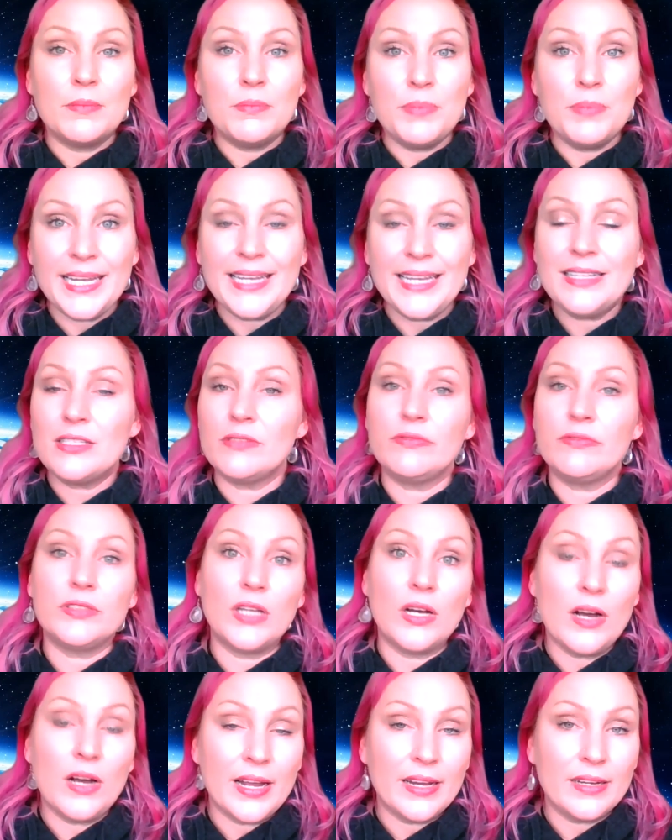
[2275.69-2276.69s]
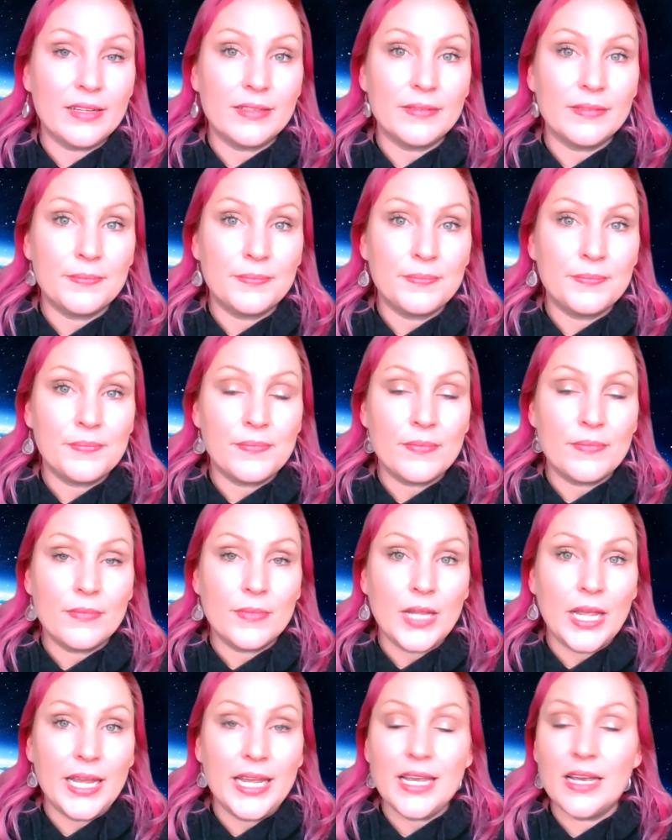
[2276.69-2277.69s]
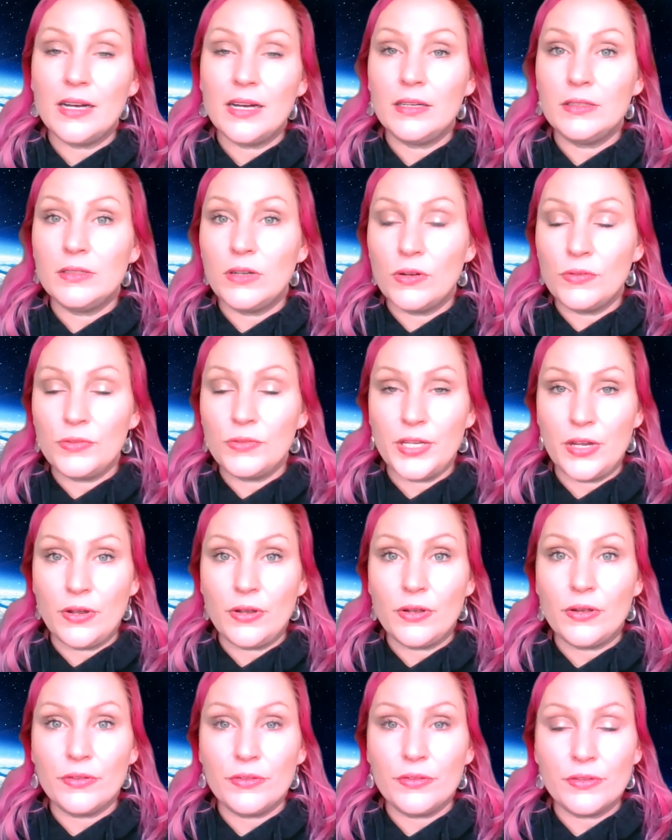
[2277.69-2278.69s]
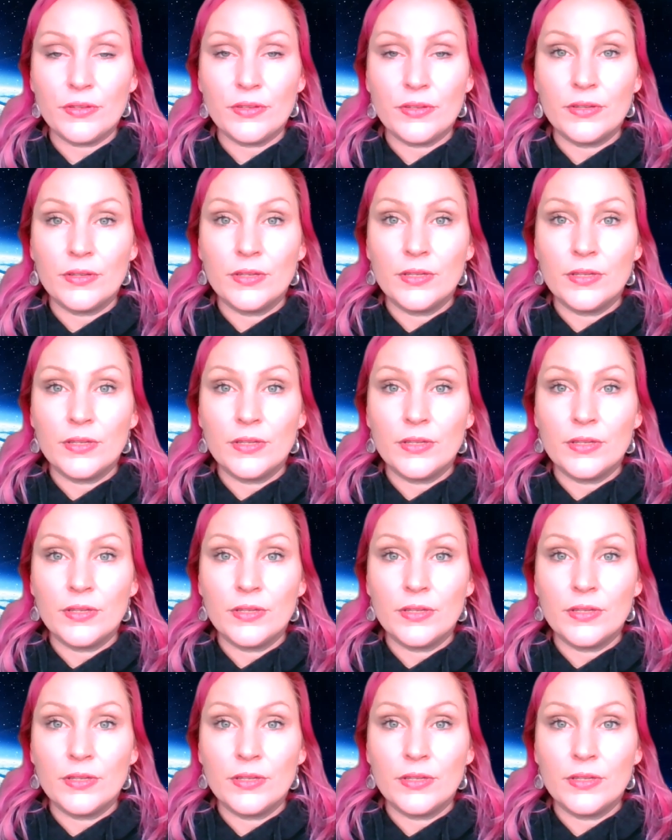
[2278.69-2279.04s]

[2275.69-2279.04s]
beings of light here on the earth.